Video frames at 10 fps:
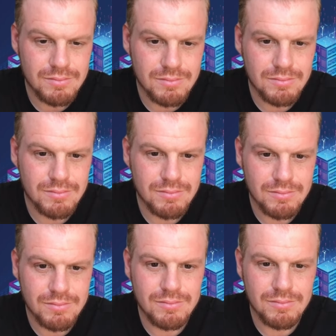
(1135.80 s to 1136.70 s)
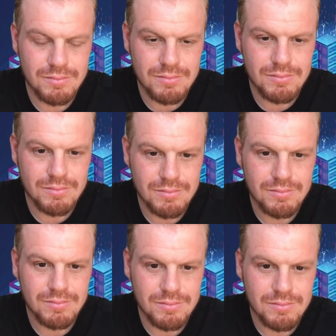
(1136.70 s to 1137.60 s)

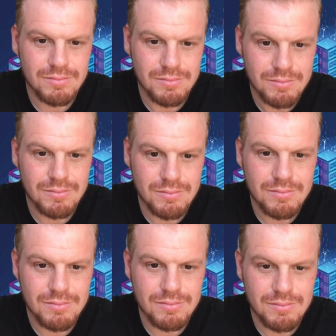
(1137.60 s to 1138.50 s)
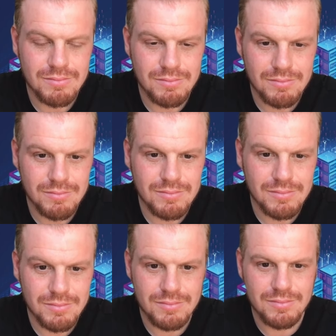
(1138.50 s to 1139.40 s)

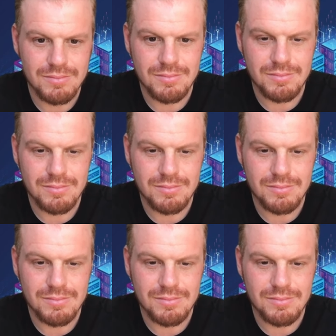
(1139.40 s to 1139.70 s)
No words are spoken by the person on screen.